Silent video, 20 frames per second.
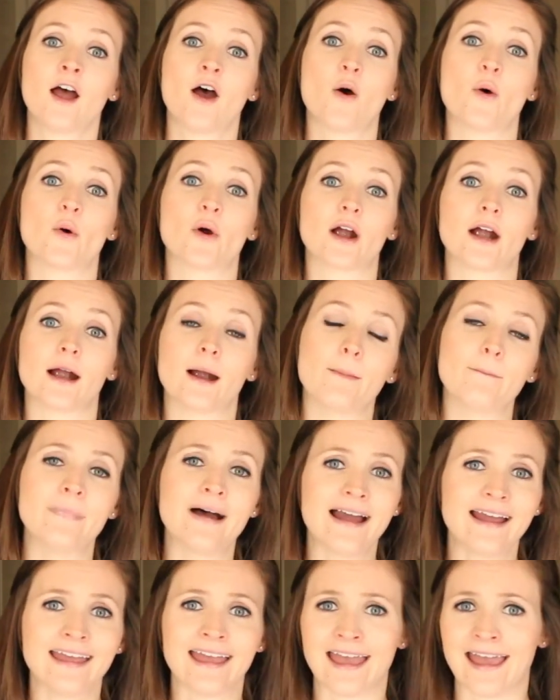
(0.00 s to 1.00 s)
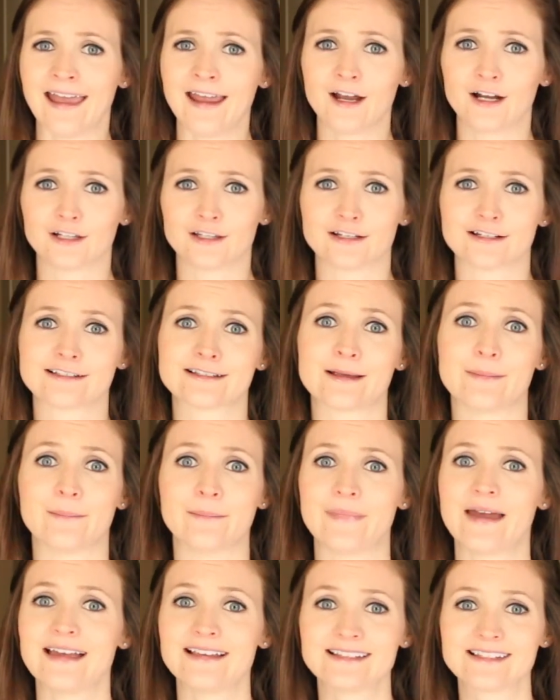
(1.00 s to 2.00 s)
Or, my hair looks a
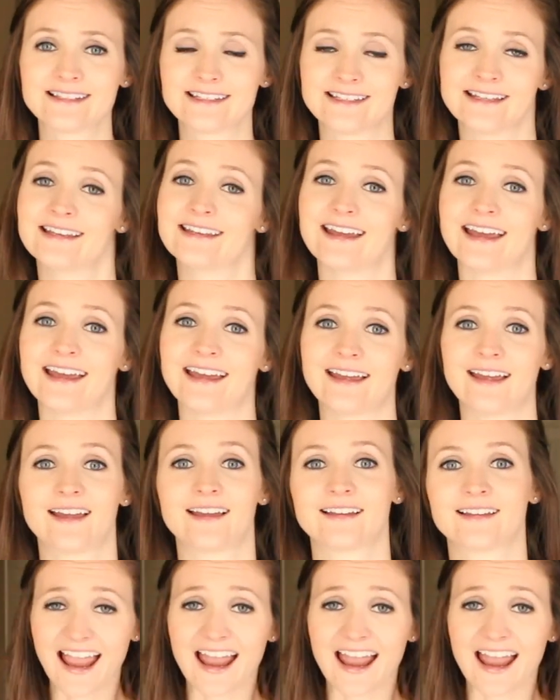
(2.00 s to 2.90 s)
mess today.